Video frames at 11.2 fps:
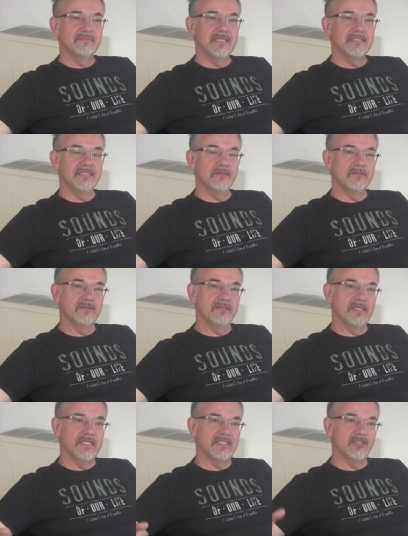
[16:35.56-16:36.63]
it's not,
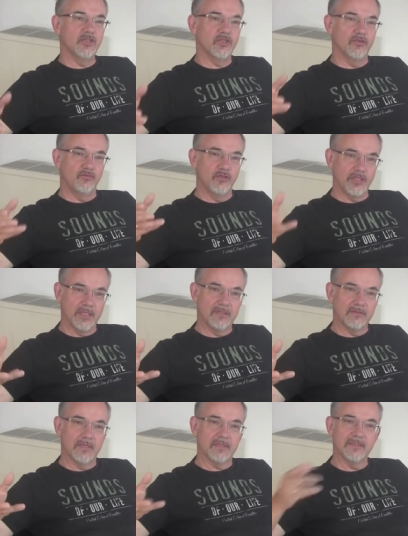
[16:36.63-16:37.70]
it's not a physical
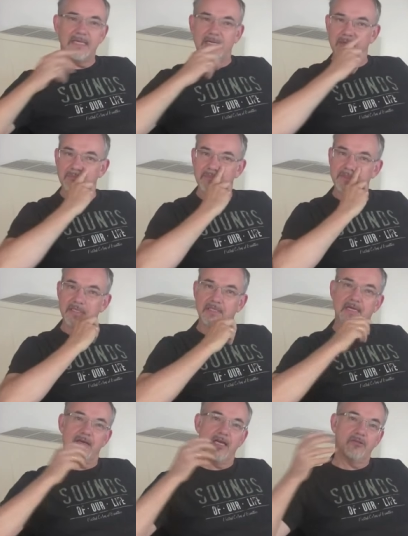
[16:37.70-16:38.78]
drug, but
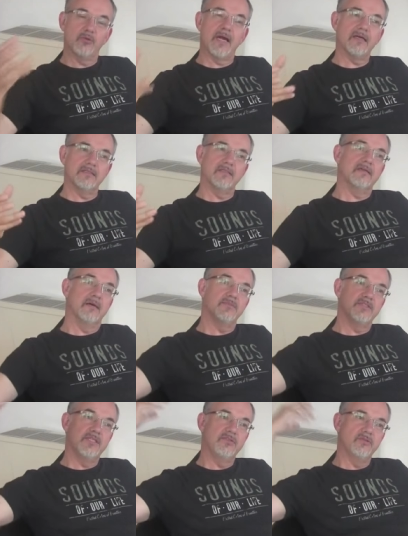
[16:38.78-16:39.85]
a, a, drug that
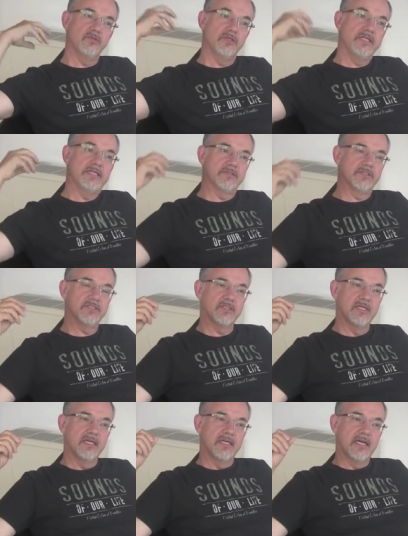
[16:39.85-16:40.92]
comes into your ears
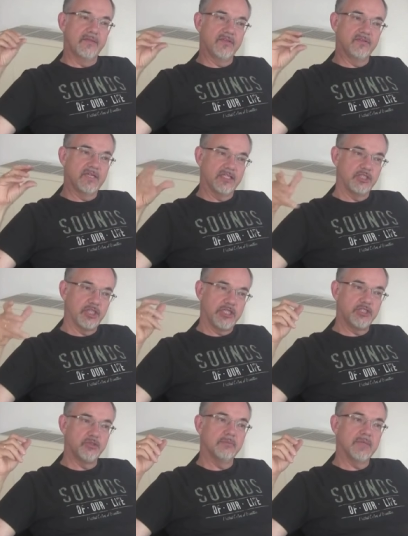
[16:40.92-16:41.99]
and that can
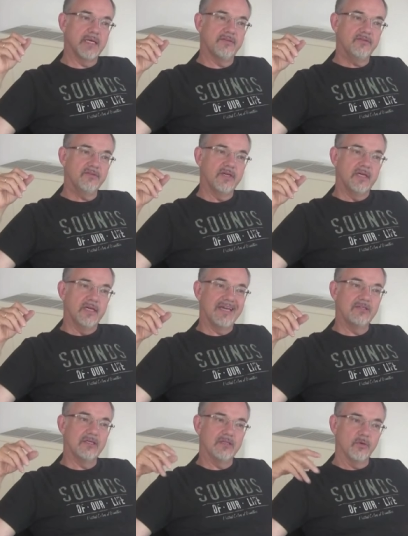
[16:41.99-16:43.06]
change your mind
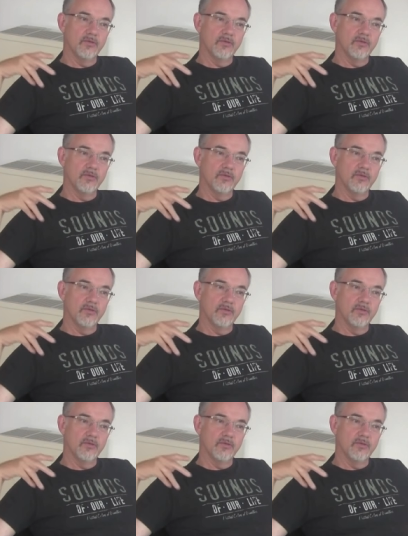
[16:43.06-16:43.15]
and can